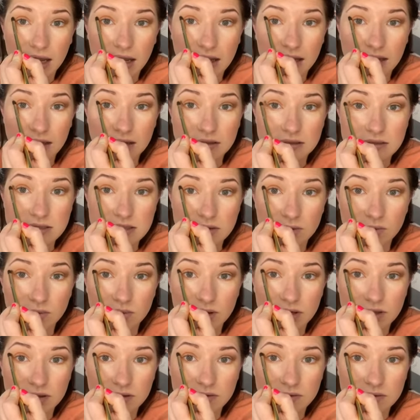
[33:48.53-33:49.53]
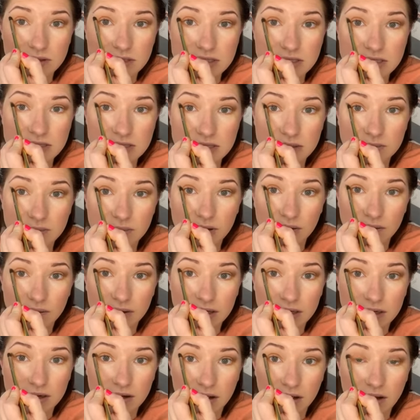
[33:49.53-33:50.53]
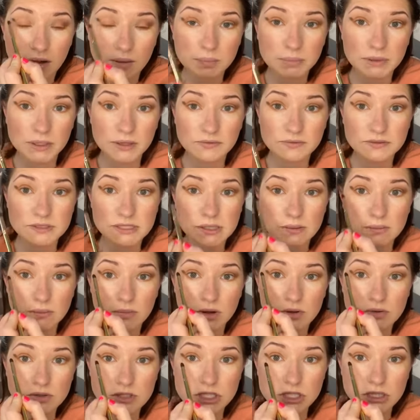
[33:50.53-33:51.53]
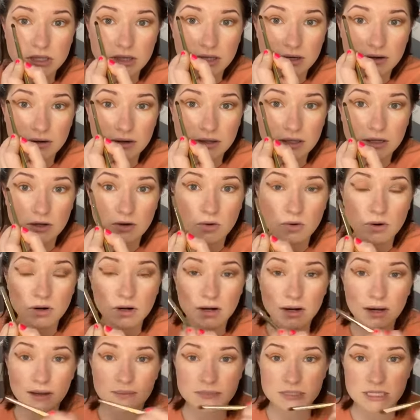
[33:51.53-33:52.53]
And one of the reasons I'm going in an uplifting motion there on the corner,